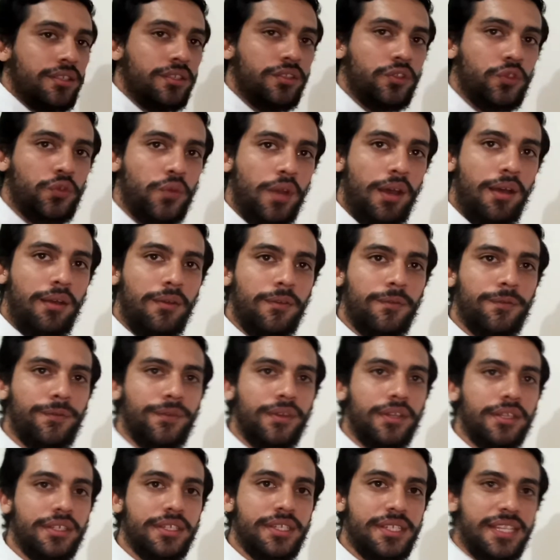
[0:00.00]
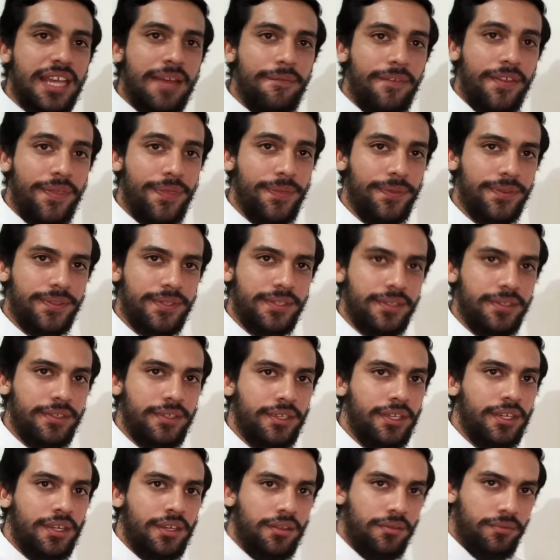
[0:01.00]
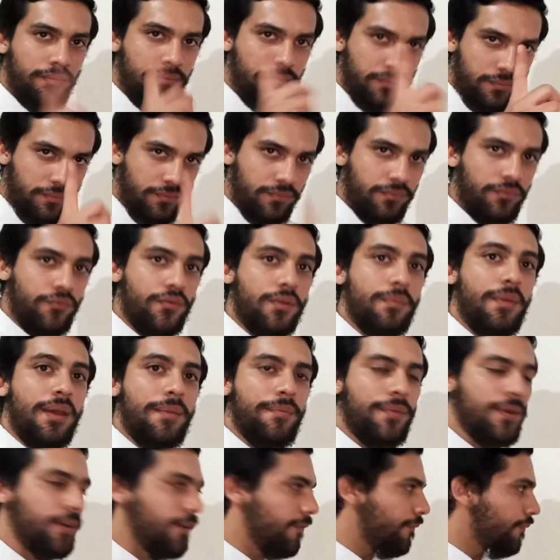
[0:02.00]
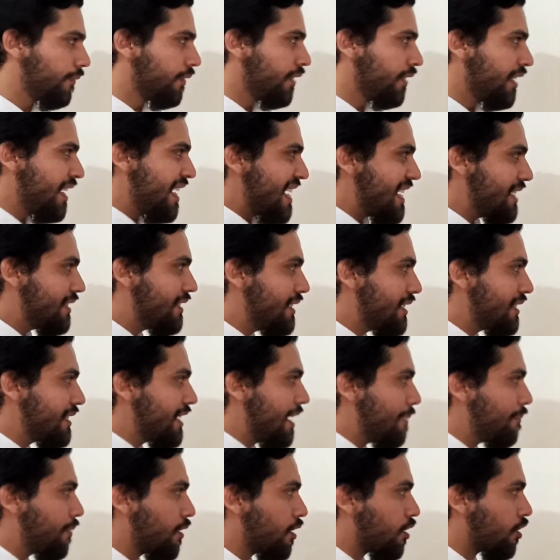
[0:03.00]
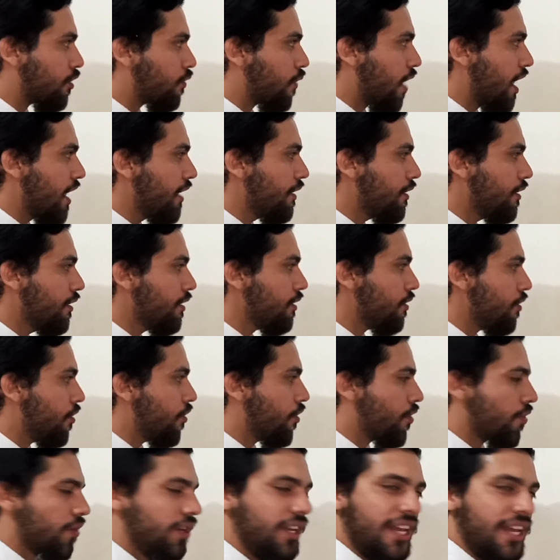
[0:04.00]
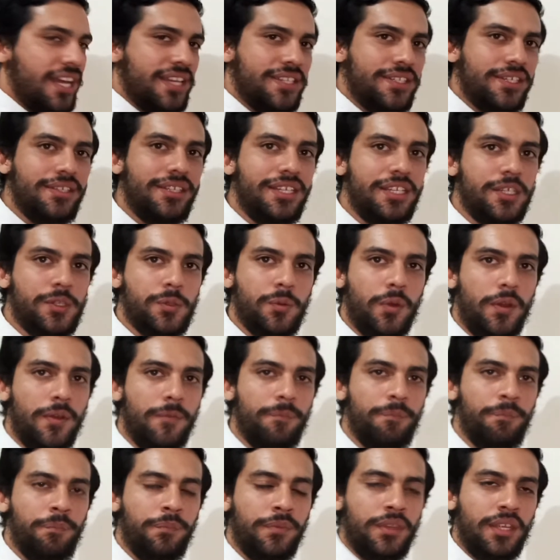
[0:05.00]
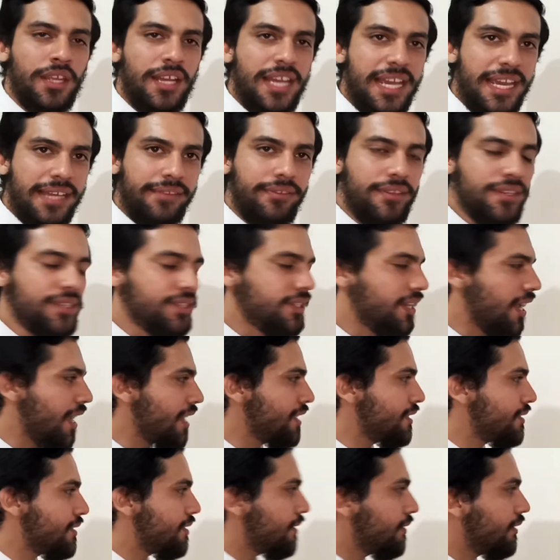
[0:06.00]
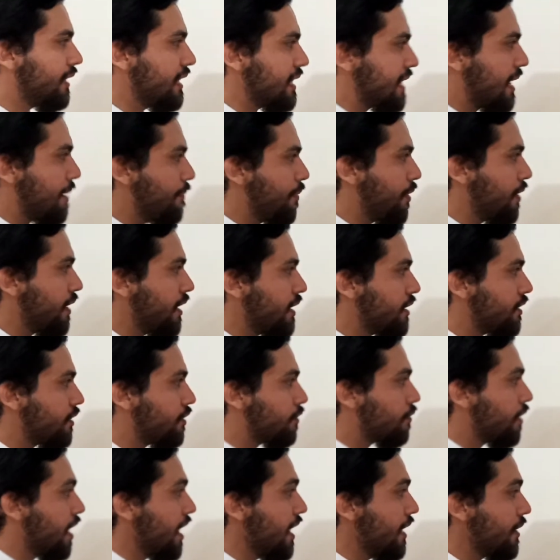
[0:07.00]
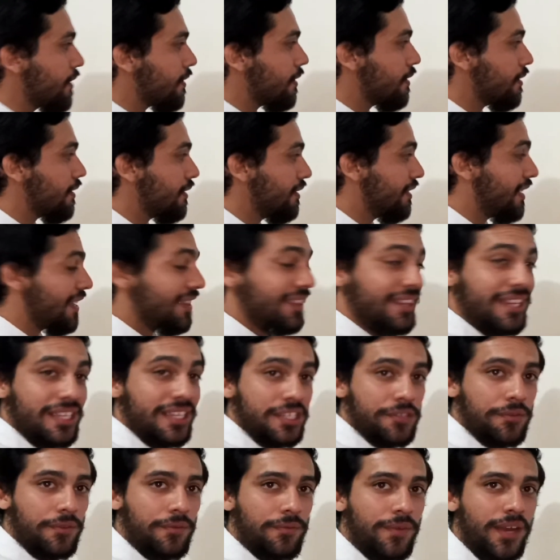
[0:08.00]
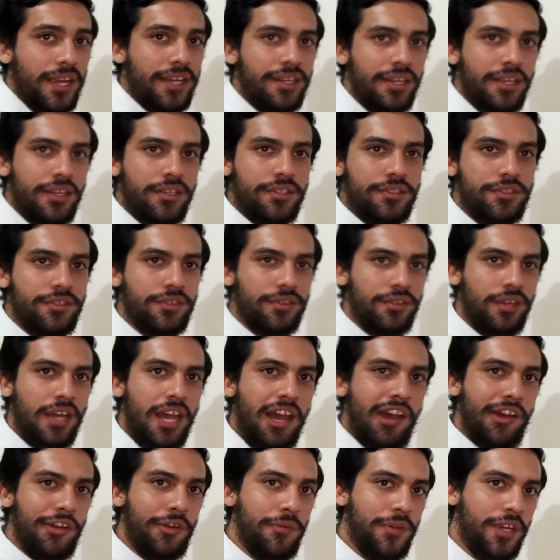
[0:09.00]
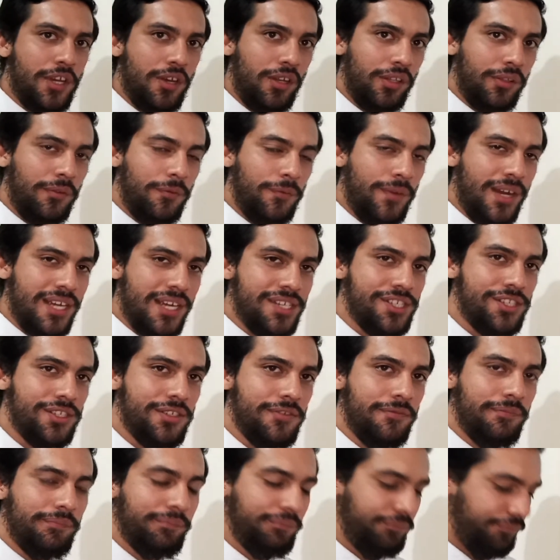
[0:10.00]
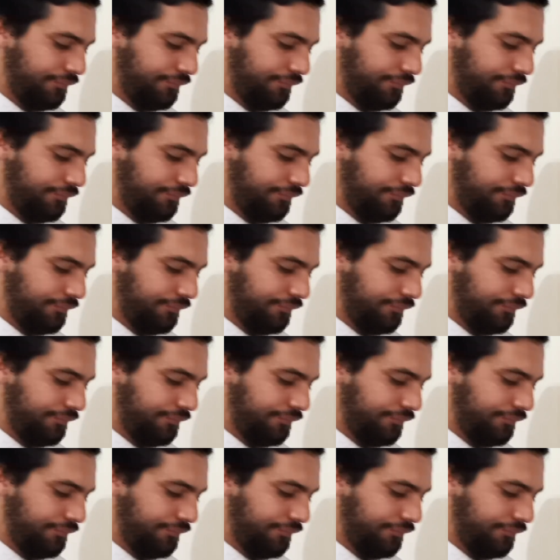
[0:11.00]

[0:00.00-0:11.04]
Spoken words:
12 sevenths. Remember, is this number greater or less than this one? In this case, this number is greater than this one, right? So how do we call the fraction?